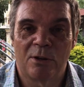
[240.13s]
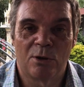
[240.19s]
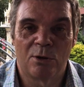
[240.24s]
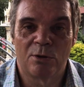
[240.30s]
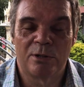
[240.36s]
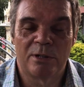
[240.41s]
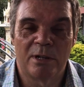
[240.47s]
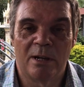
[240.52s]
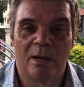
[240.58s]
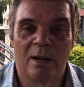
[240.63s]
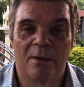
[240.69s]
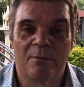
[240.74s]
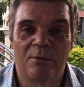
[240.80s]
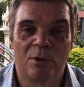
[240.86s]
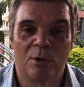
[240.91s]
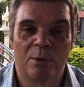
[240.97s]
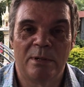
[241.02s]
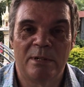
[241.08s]
the country and have
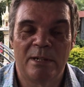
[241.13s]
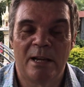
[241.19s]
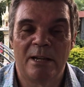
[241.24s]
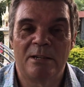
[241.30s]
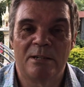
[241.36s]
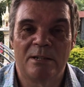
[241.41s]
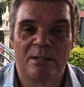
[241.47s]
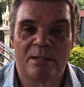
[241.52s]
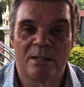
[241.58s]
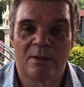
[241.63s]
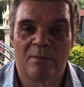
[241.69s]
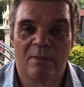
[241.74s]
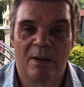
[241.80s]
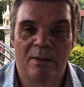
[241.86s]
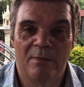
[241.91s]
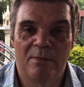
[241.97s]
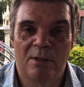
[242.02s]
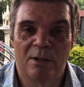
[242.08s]
no intentions of
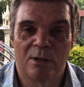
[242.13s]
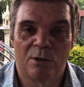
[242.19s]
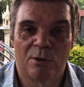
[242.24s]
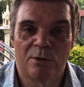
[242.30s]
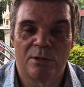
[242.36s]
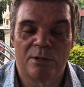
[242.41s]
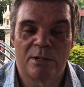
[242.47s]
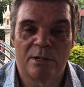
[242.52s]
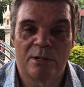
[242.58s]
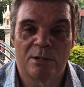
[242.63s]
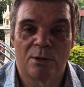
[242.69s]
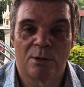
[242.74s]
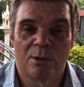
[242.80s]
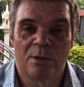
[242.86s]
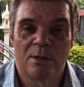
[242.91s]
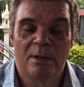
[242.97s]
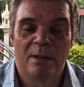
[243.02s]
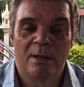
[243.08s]
leaving the country.
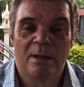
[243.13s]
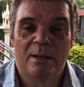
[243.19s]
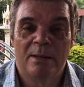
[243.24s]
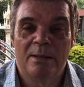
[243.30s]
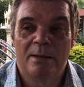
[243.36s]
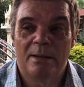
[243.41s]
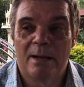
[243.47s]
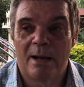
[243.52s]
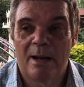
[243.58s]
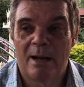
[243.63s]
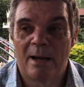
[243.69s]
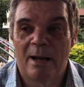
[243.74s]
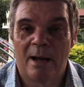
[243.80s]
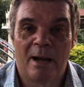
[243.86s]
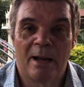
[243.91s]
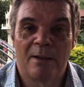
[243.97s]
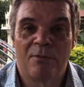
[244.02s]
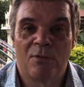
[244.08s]
So
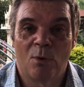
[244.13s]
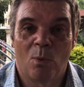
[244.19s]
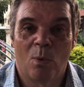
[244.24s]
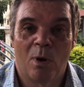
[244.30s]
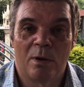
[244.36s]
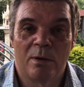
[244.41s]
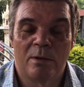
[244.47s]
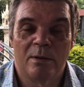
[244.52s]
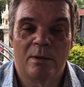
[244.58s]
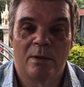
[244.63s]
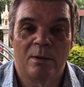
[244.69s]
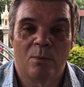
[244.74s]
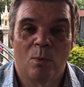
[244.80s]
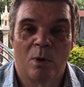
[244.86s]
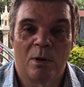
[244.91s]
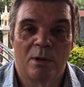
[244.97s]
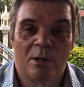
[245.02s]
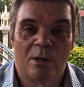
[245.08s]
I, for one, am
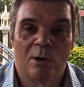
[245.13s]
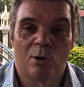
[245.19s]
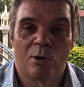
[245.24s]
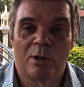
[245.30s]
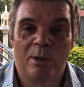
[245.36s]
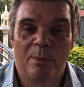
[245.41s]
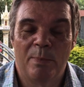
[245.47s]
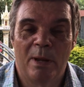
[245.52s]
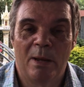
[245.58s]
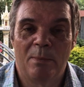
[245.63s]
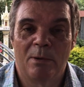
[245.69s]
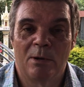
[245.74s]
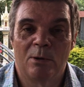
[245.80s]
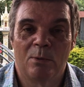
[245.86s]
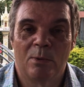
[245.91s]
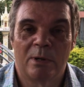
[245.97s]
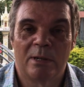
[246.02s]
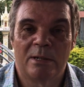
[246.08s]
one of the lucky people
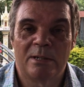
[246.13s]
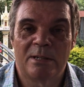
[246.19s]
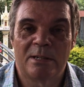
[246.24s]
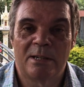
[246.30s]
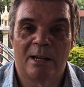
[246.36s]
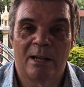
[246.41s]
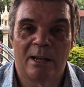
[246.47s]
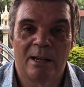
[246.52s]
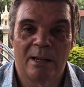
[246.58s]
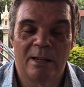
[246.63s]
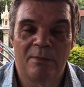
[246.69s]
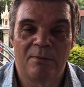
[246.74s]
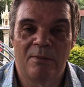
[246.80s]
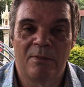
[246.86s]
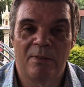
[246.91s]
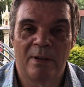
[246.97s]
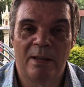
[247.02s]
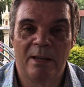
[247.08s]
who can still live
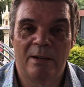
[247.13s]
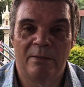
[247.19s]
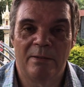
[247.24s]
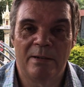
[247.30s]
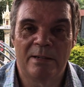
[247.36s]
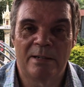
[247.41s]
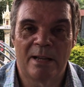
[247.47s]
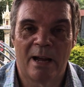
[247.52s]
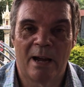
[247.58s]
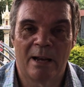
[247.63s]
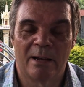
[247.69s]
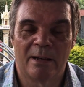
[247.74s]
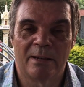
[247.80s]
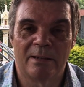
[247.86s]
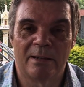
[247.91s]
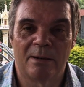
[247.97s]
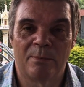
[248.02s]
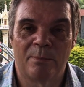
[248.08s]
here in
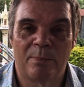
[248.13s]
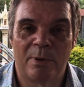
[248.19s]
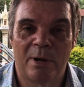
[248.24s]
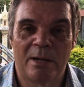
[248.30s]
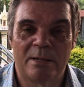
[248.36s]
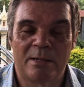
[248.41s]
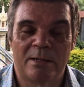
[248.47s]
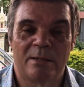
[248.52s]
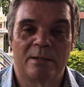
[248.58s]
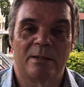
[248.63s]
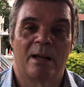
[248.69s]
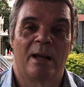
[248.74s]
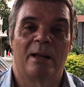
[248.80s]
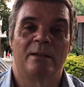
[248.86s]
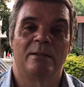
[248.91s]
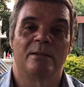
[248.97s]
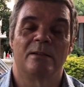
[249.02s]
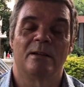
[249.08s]
Thailand at present,
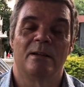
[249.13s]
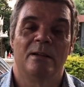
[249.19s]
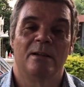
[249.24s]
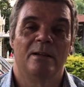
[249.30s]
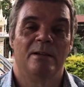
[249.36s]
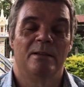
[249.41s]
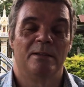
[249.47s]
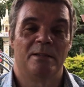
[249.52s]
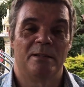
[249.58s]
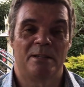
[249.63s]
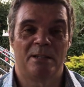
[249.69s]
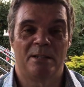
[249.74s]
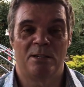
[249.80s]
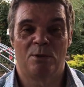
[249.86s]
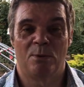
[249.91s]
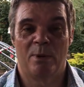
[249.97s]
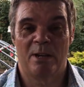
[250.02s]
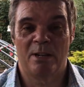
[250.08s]
and the
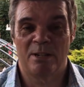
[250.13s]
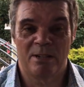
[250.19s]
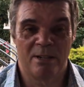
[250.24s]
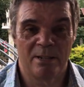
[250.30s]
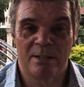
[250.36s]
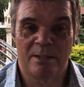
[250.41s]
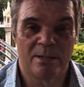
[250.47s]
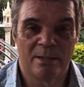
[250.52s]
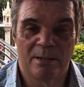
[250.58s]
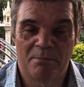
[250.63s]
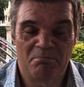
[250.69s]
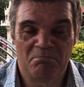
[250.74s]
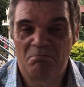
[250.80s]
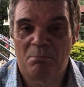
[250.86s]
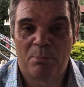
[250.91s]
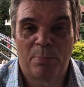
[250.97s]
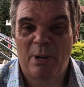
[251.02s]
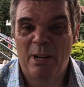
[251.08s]
situation is
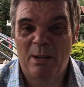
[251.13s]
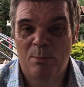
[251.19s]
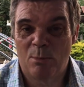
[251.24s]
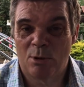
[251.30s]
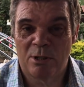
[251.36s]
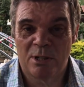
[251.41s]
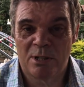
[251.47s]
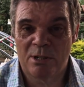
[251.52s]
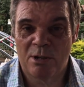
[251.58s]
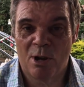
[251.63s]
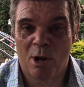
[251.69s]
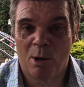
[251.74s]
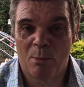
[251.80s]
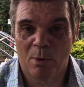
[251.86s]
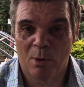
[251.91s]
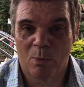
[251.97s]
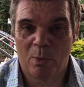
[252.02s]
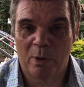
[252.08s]
pretty much as
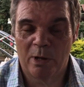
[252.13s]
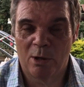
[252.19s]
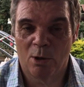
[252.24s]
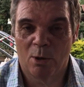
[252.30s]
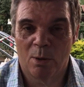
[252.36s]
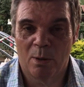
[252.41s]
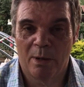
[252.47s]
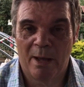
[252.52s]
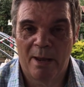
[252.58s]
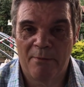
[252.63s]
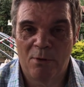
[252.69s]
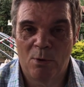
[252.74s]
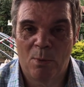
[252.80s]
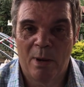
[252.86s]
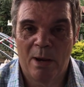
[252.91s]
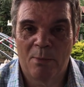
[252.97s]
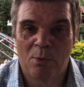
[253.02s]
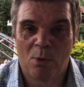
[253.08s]
normal. We go
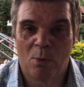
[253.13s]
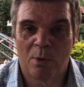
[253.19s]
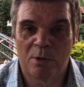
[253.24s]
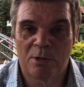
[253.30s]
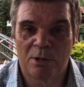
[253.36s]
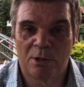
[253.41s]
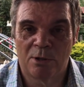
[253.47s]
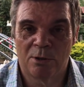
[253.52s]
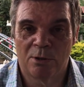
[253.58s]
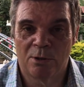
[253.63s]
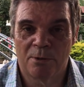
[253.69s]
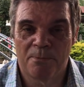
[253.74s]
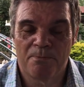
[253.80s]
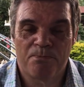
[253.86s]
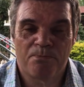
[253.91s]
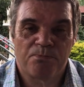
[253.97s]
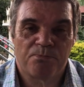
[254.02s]
everywhere we want to go